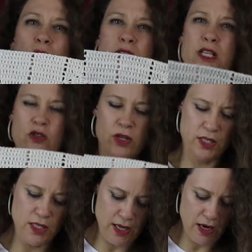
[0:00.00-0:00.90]
lost
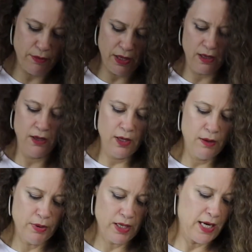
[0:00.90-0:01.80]
interest in that a bit.
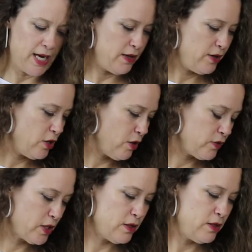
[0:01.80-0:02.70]
But again, you know, I've
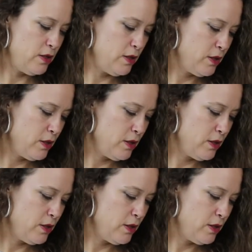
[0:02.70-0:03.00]
done